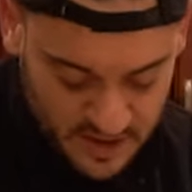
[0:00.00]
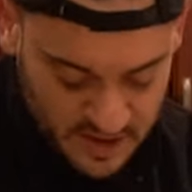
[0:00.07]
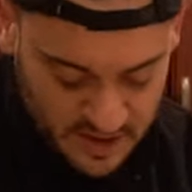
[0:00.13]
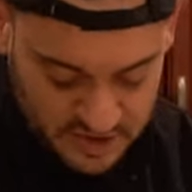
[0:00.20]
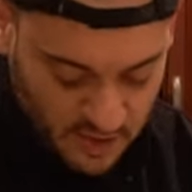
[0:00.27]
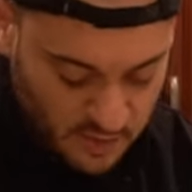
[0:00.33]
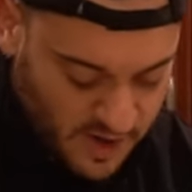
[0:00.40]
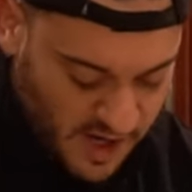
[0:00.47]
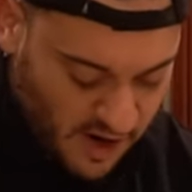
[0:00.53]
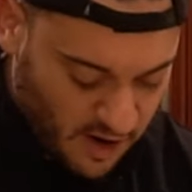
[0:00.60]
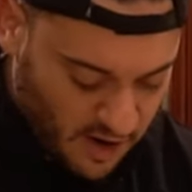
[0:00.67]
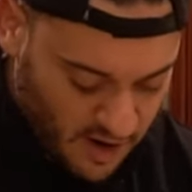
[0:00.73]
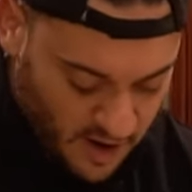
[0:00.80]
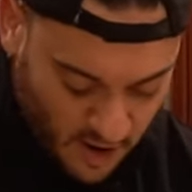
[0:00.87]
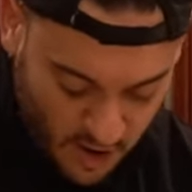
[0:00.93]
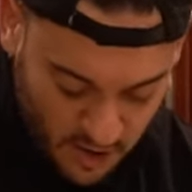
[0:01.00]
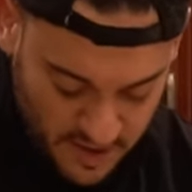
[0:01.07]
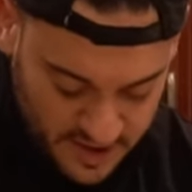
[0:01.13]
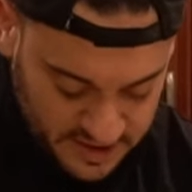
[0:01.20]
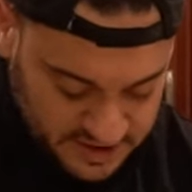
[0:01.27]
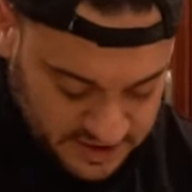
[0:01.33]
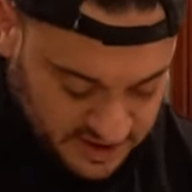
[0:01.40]
So we are
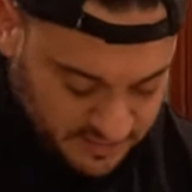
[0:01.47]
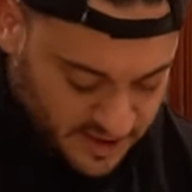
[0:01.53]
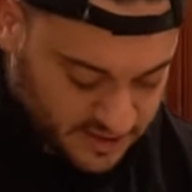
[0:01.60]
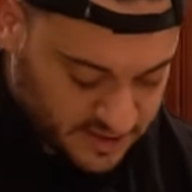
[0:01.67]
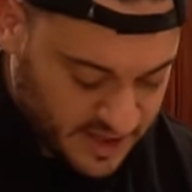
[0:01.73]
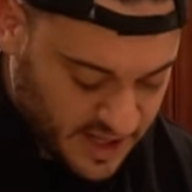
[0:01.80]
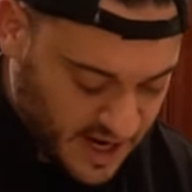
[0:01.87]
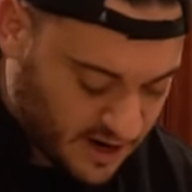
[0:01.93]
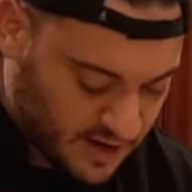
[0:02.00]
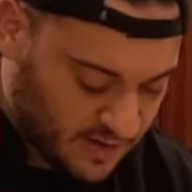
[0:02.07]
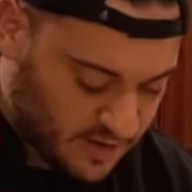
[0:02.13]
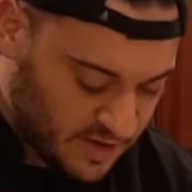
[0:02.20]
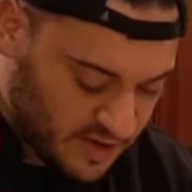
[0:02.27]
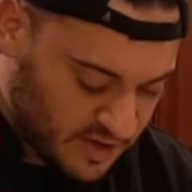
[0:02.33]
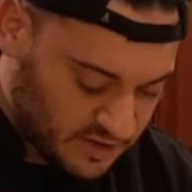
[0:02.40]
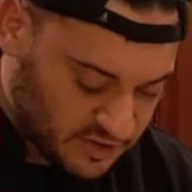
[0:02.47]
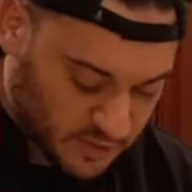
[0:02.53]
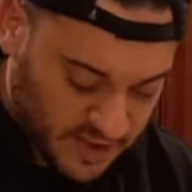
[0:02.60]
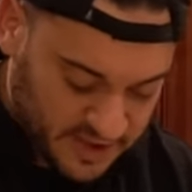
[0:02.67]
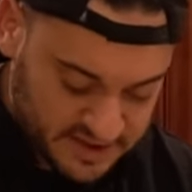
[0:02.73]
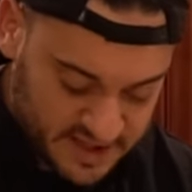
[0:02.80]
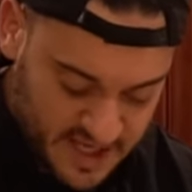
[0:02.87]
already just about there. So
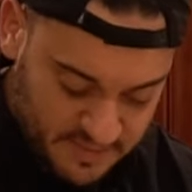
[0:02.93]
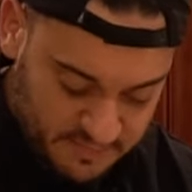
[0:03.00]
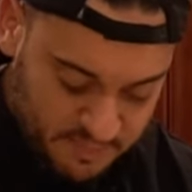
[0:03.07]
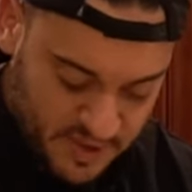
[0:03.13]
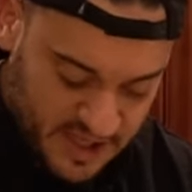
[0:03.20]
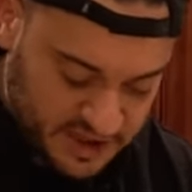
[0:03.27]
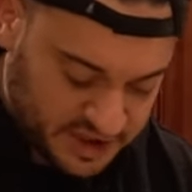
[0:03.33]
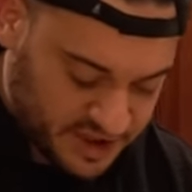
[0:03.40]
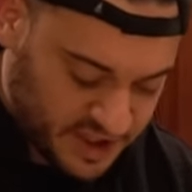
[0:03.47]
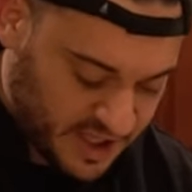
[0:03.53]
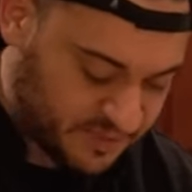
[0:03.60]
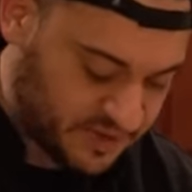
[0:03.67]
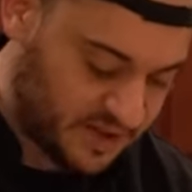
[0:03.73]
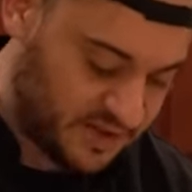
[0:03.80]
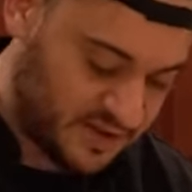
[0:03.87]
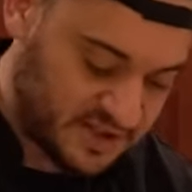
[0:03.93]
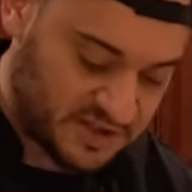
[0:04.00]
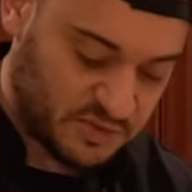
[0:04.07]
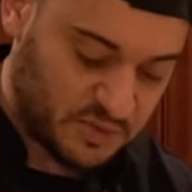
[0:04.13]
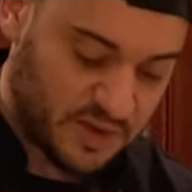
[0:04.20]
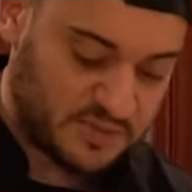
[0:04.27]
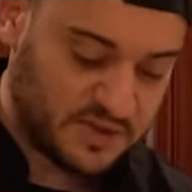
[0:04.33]
when I say pea-shaped, this
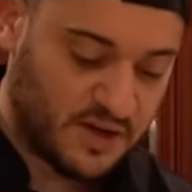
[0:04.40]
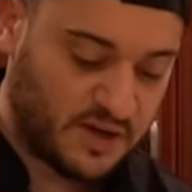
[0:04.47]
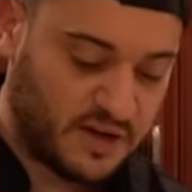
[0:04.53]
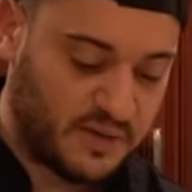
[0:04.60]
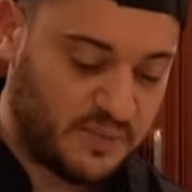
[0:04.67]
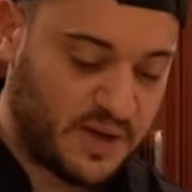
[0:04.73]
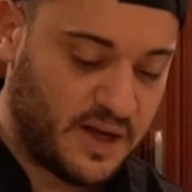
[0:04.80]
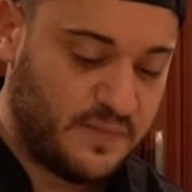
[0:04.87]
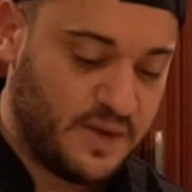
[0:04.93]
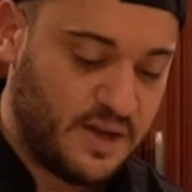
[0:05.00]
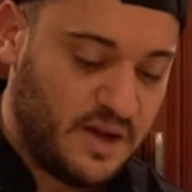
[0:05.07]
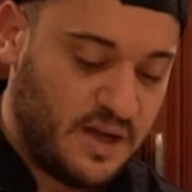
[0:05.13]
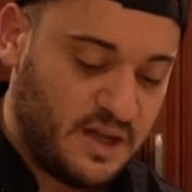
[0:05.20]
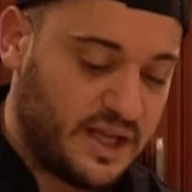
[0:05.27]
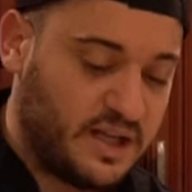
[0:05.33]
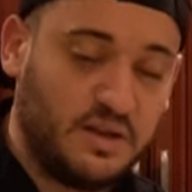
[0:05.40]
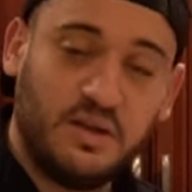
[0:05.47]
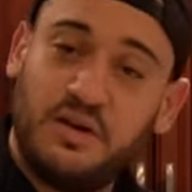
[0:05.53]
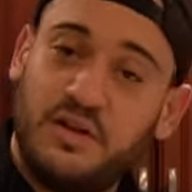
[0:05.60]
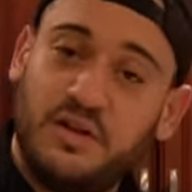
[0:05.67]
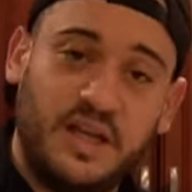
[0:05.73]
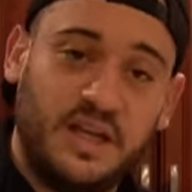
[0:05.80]
is what I'm talking about. Like
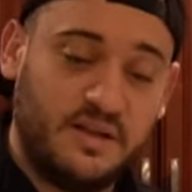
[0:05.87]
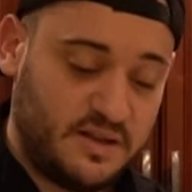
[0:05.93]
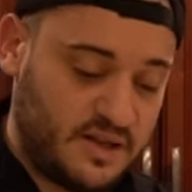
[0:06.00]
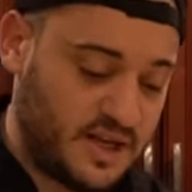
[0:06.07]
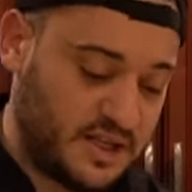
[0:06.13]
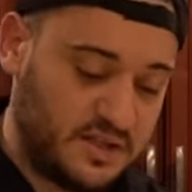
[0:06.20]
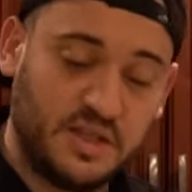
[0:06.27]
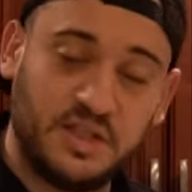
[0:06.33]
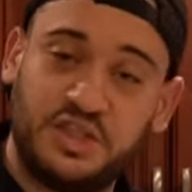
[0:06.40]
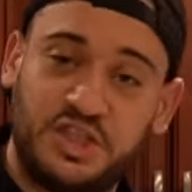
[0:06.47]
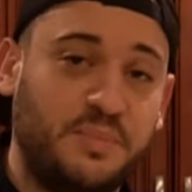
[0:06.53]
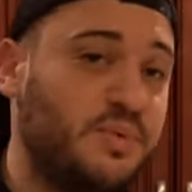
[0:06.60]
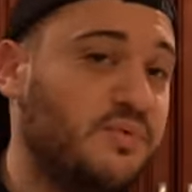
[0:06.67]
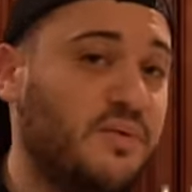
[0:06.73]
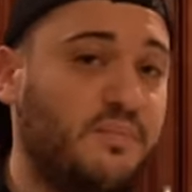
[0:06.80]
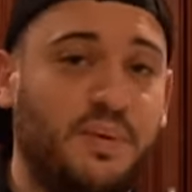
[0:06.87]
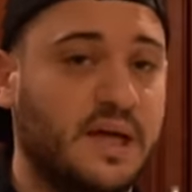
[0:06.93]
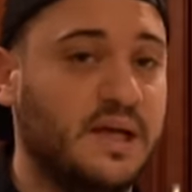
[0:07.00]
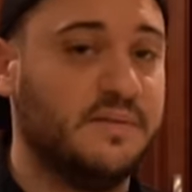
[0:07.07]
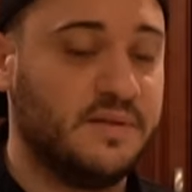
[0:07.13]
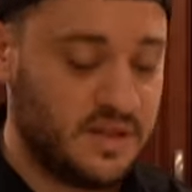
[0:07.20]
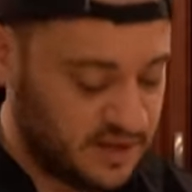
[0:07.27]
literally the shape of a
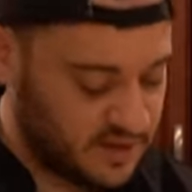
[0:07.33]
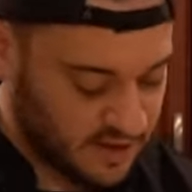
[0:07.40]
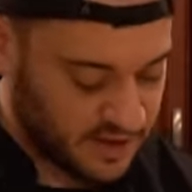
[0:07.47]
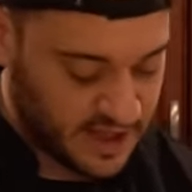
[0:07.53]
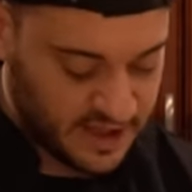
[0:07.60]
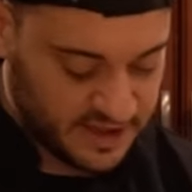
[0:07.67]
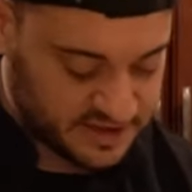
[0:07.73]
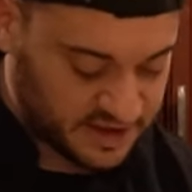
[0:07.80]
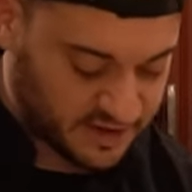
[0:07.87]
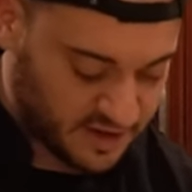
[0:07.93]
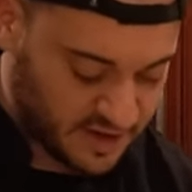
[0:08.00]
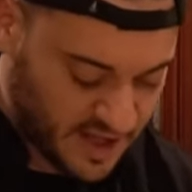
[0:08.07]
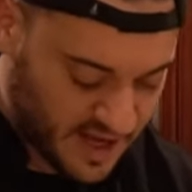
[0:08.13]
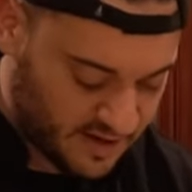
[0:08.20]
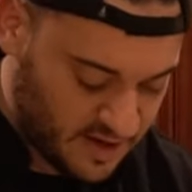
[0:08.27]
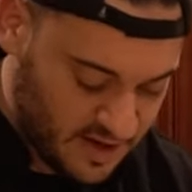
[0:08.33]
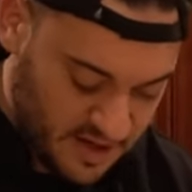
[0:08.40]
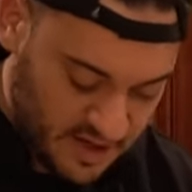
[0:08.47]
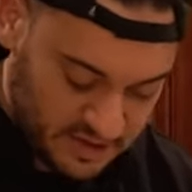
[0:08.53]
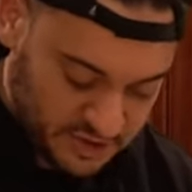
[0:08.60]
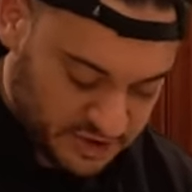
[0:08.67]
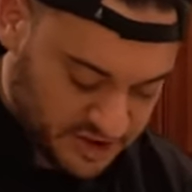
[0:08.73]
pea. Don't get easier than that.
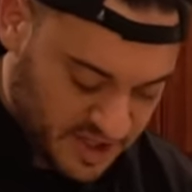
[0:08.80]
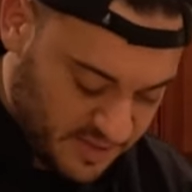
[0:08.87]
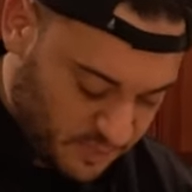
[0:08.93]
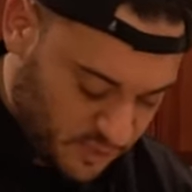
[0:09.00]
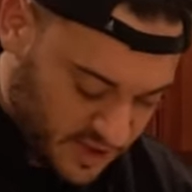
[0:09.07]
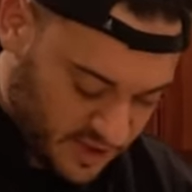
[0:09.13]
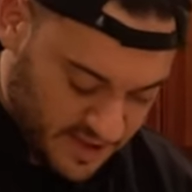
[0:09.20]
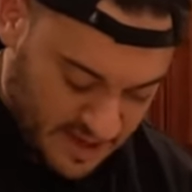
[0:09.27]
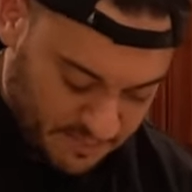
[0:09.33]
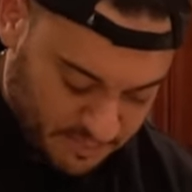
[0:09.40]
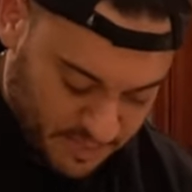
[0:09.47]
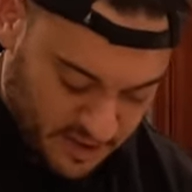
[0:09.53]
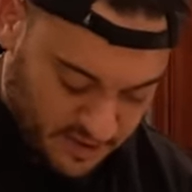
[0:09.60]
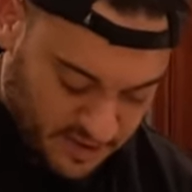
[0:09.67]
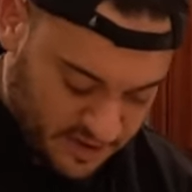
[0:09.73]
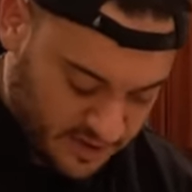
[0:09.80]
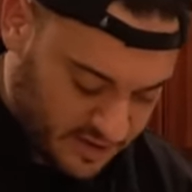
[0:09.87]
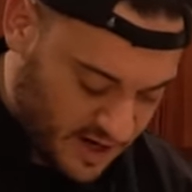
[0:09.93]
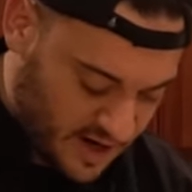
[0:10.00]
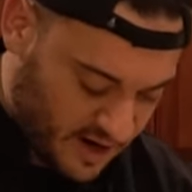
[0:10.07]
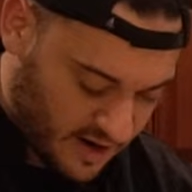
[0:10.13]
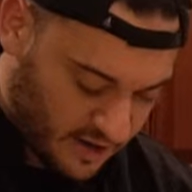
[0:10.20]
So just keep working that butter into
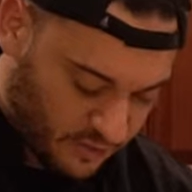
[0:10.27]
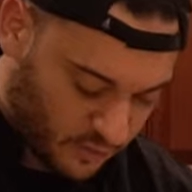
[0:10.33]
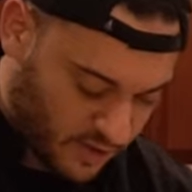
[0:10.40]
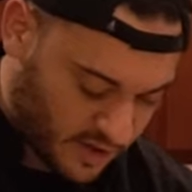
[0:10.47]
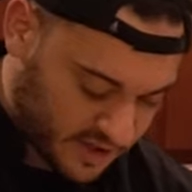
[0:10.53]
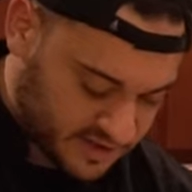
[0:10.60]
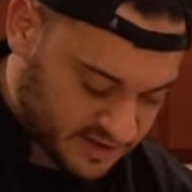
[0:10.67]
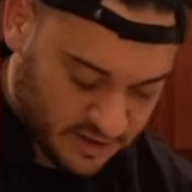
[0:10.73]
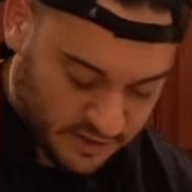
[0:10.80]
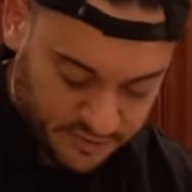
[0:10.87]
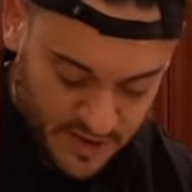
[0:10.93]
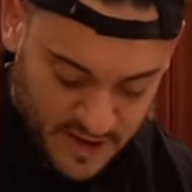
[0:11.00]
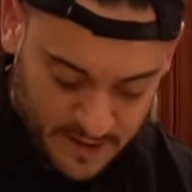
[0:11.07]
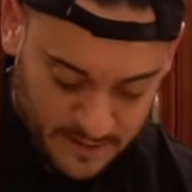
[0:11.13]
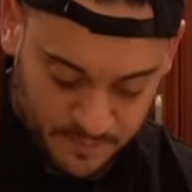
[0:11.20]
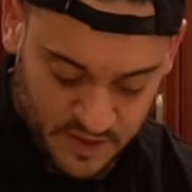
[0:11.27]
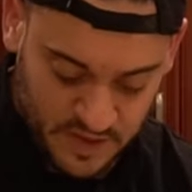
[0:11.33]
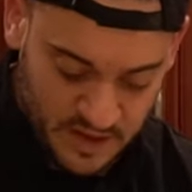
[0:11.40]
there. It'll work itself out.